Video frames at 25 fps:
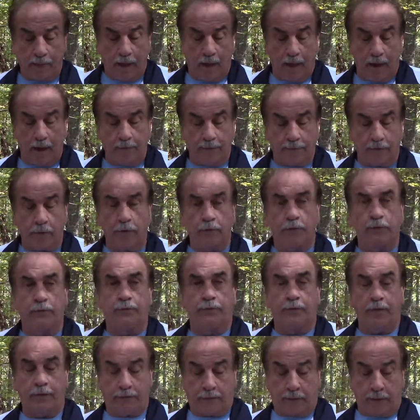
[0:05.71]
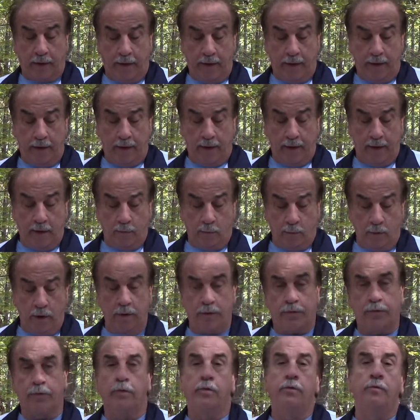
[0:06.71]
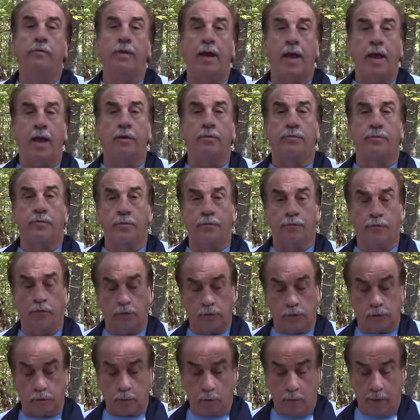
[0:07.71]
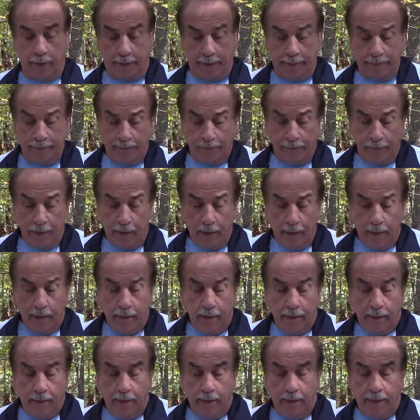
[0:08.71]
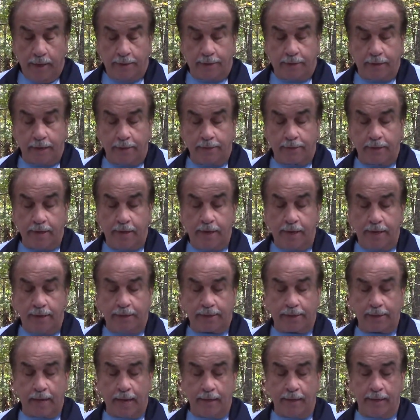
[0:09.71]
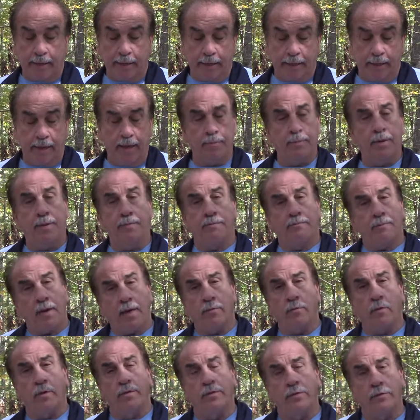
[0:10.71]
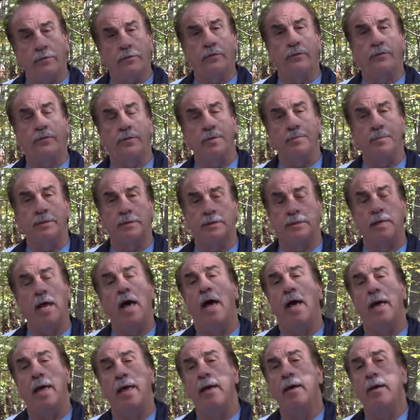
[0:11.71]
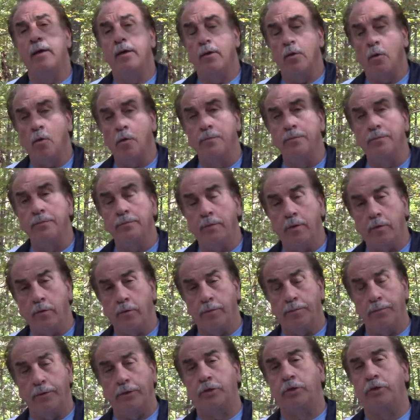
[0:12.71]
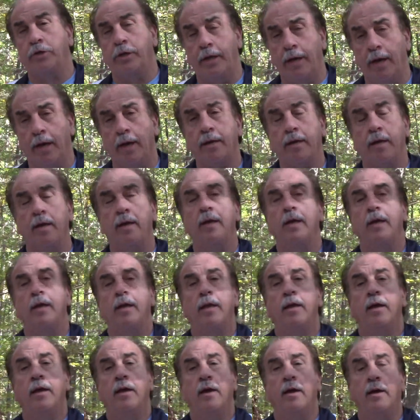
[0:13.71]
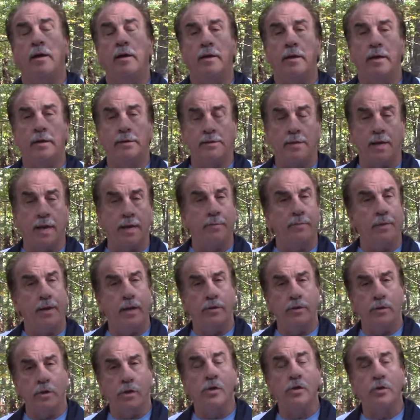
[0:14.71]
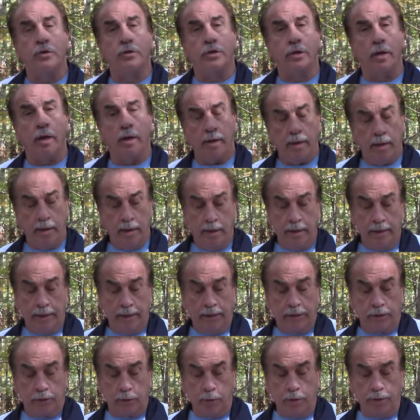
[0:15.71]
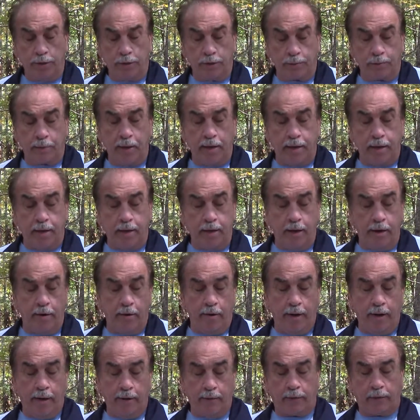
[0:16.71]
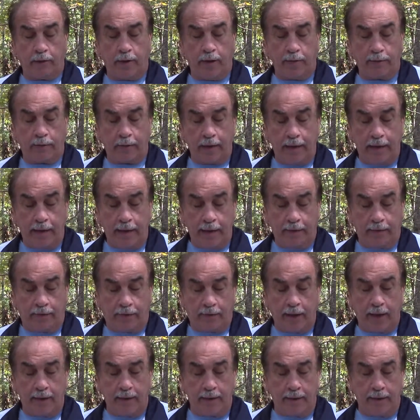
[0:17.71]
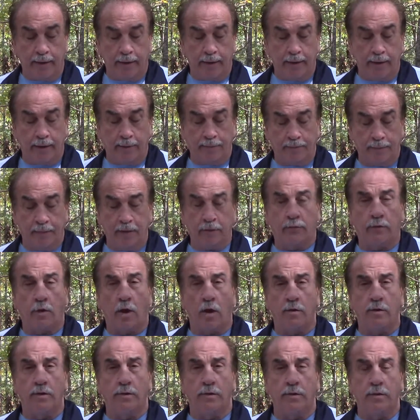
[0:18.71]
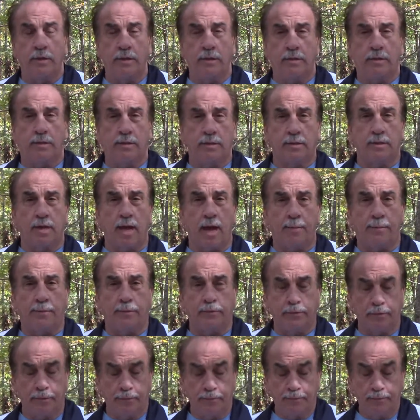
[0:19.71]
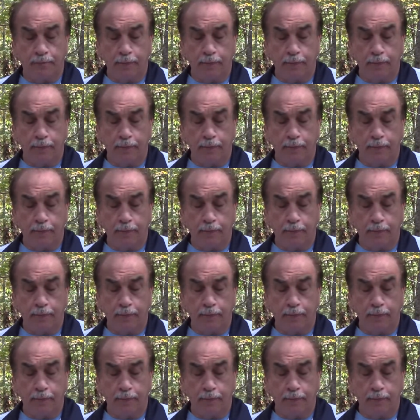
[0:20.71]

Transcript: at verse 15 and read through down through verse 20. It says, And he said unto them, and by the way, this is the Messiah or, or Mashiach, uh, his name being Yahusha, is doing the speaking here. And it says, And he said unto them, he's talking to his disciples,